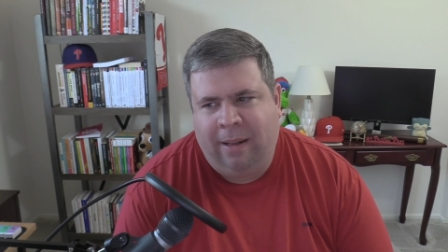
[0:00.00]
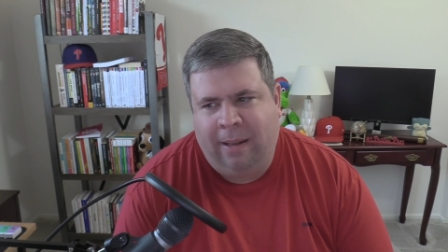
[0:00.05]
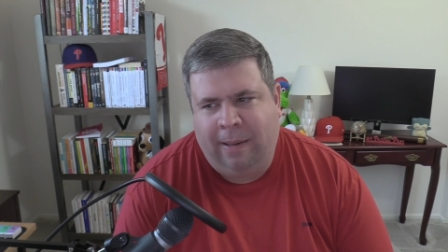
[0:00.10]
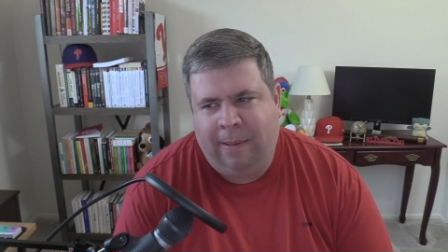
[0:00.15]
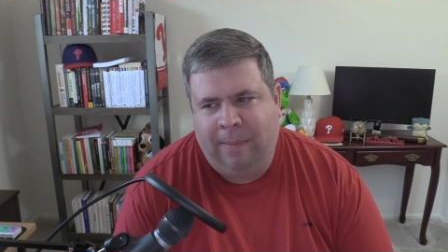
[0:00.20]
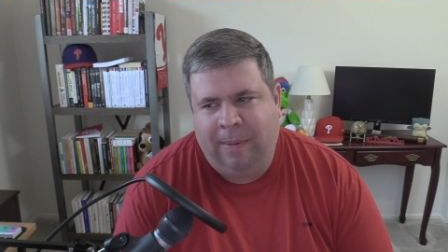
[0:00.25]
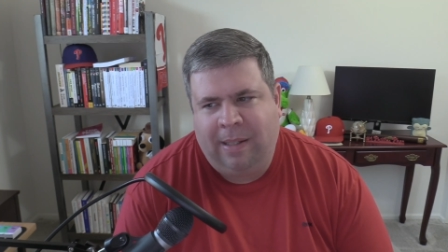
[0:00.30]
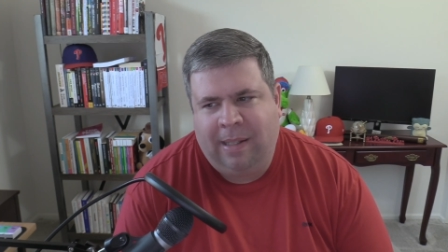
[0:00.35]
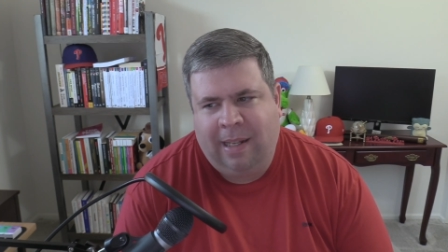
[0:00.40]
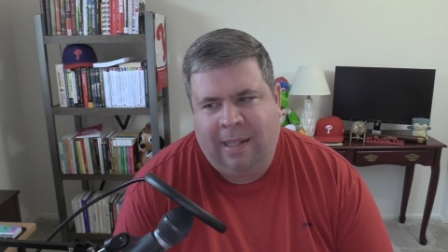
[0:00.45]

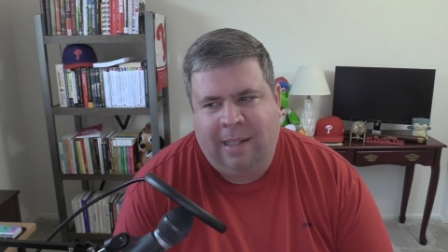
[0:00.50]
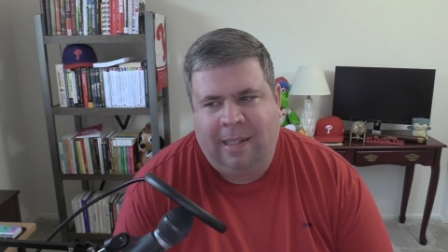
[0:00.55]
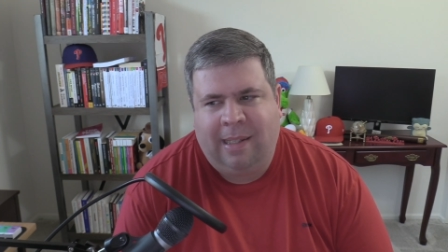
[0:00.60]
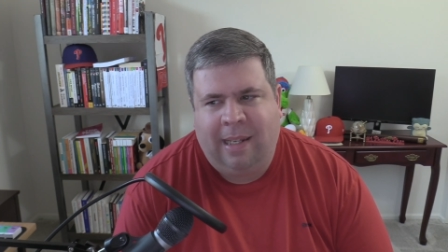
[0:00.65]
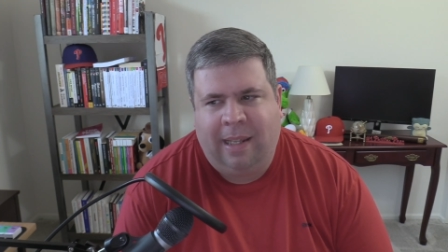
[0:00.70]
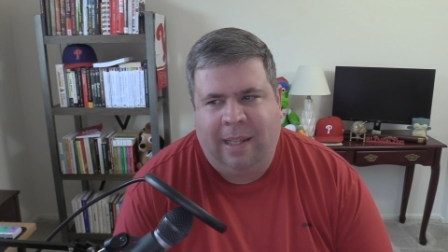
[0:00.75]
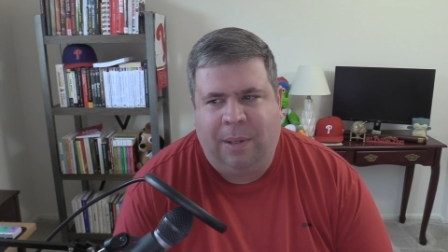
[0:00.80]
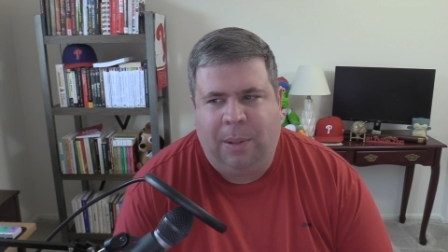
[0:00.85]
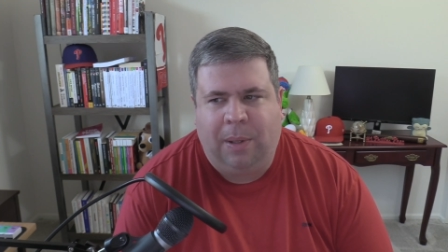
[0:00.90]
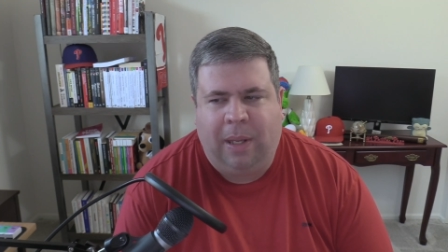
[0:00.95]
It's not to
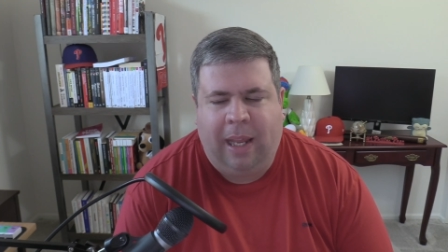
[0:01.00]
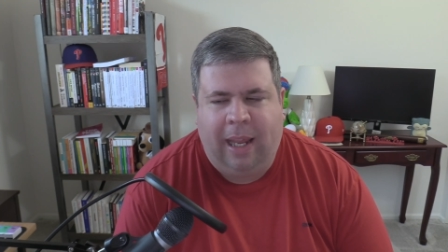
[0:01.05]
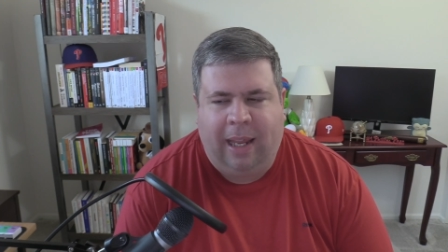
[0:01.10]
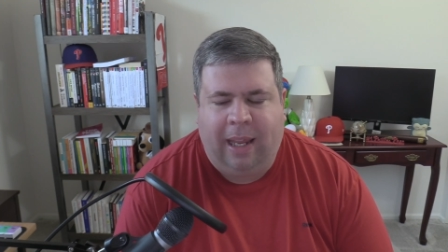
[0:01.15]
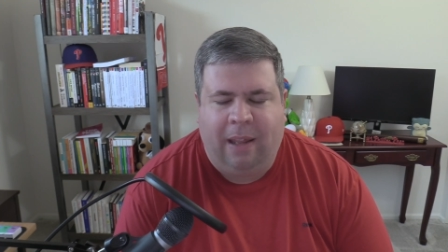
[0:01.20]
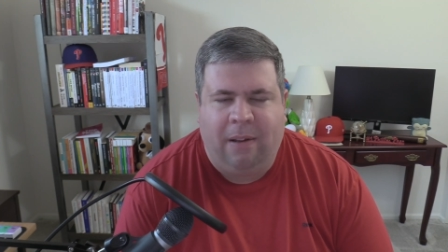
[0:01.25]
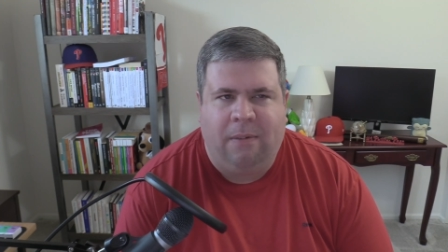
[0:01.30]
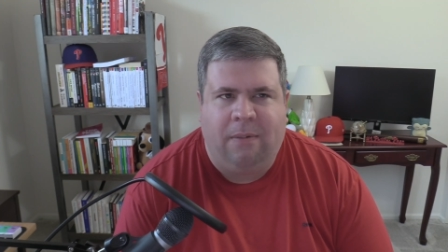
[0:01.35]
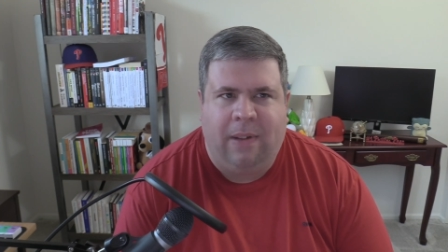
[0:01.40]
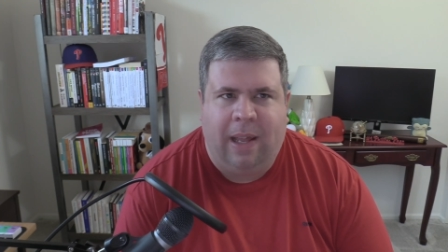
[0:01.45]
say that you
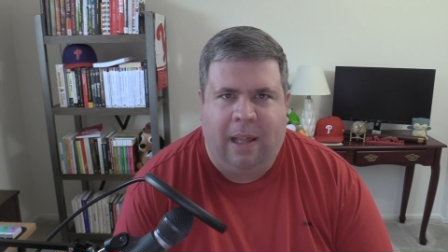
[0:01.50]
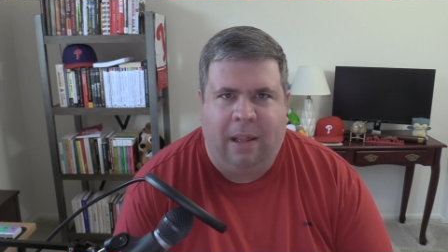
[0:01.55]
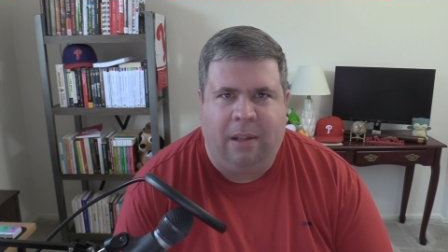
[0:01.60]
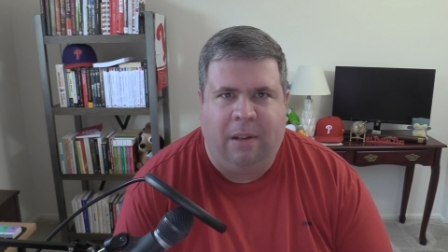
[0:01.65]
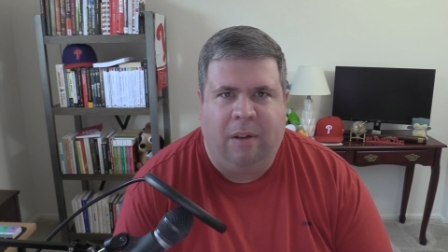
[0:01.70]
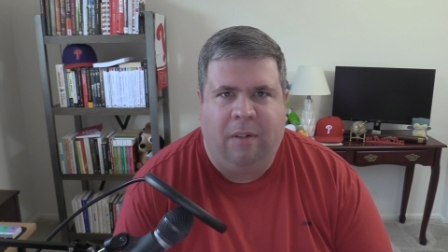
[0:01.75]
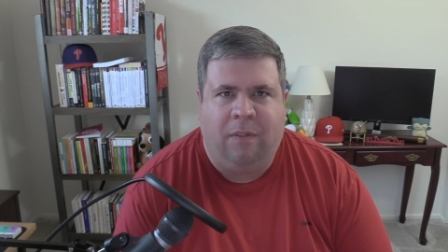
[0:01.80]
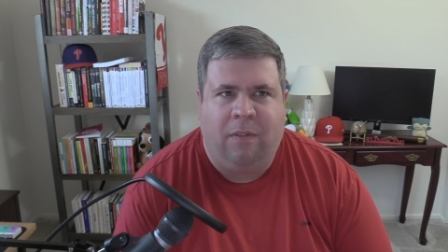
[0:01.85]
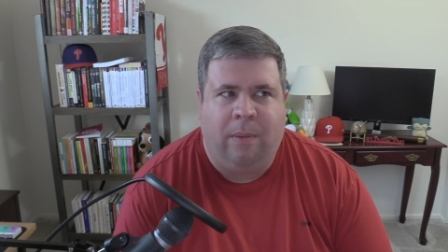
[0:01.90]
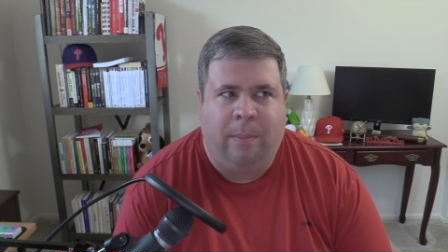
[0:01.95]
can't get
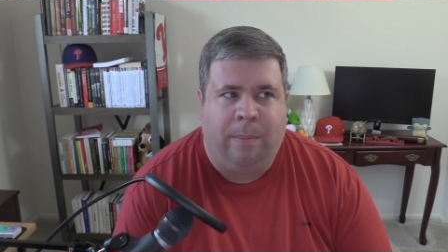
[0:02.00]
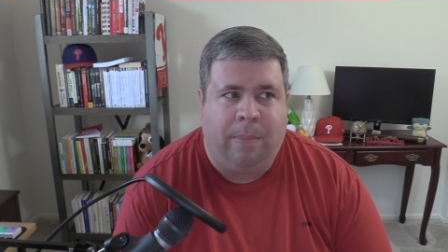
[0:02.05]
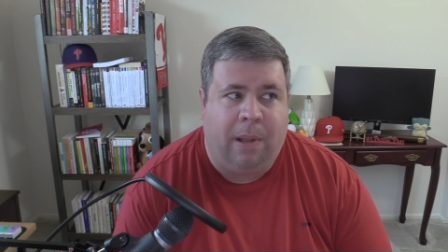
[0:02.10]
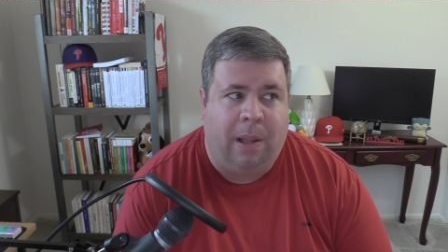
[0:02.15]
value from